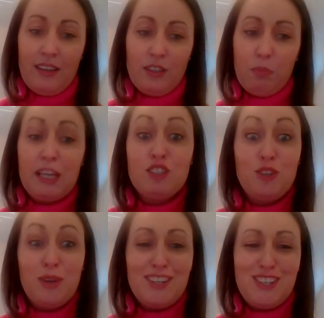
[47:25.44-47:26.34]
So please
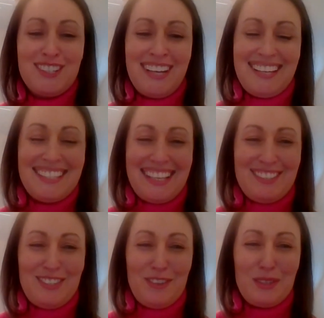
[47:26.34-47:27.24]
do get us your dates
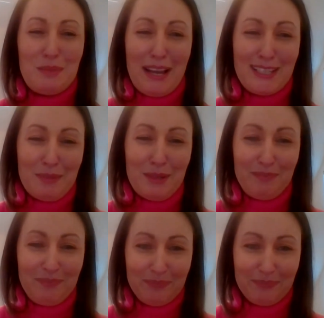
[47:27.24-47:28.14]
as soon as possible.